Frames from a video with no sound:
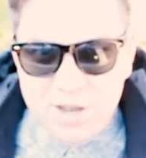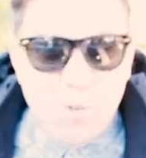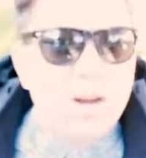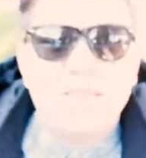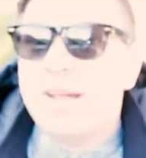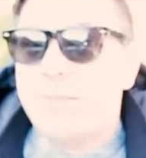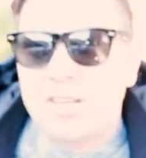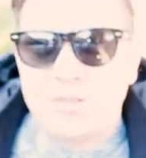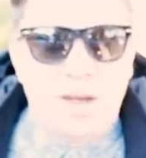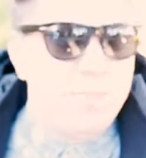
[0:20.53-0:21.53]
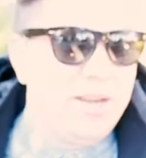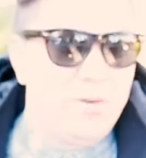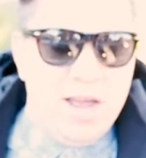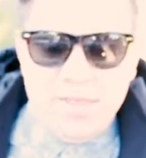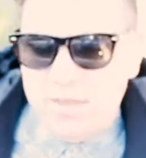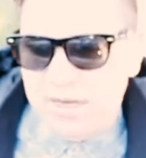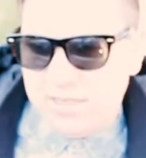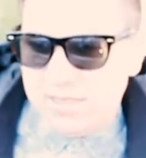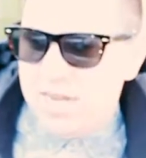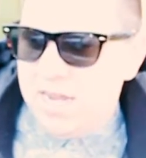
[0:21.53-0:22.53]
Whatever that passion might be, right? That
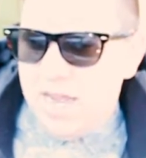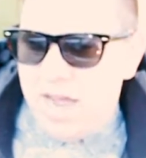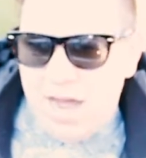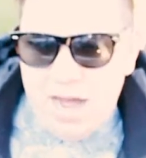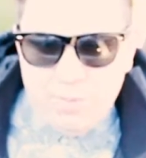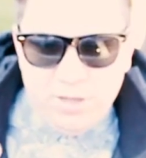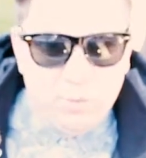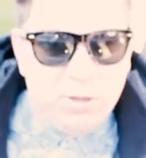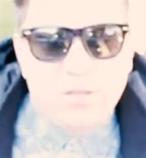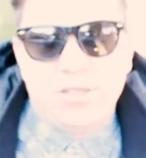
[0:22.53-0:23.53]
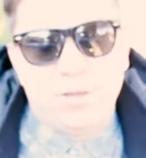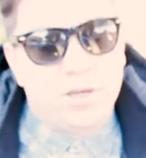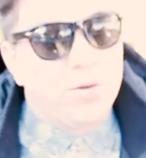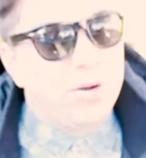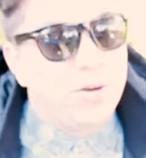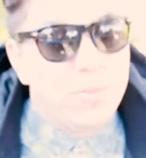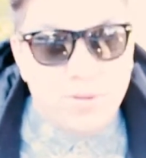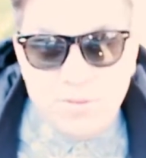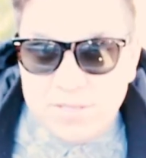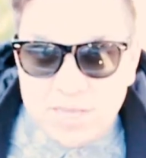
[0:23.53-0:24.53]
it's that you want to pursue a career in
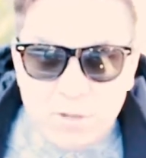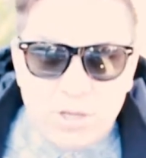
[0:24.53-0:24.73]
music,